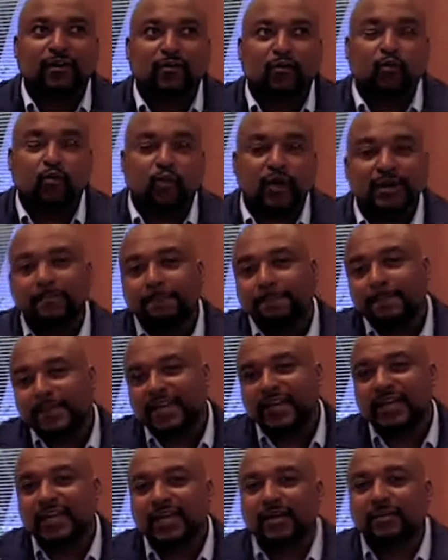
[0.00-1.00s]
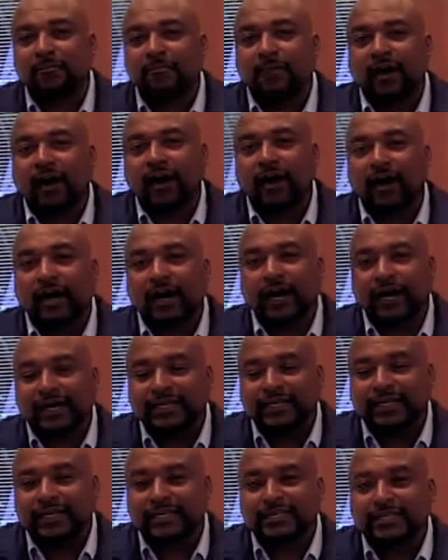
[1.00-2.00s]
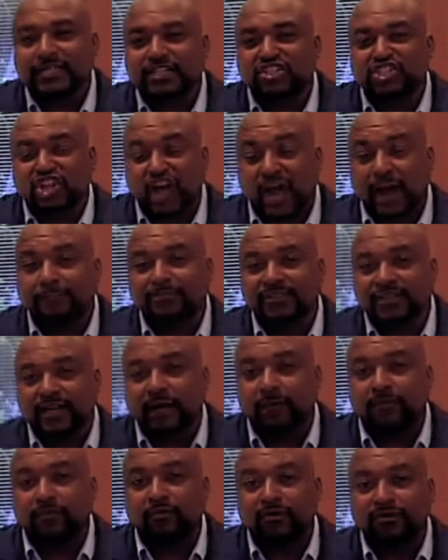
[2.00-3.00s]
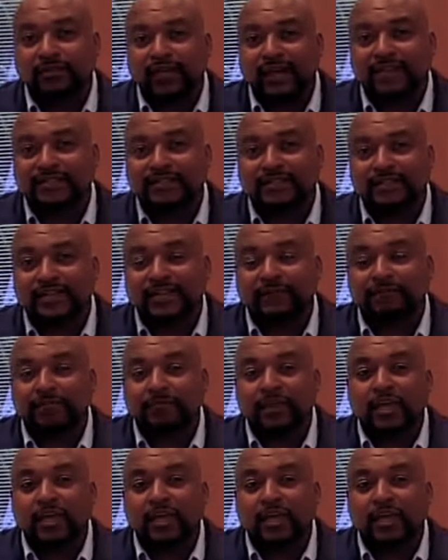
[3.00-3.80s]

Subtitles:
one medium onion chopped up real nicely.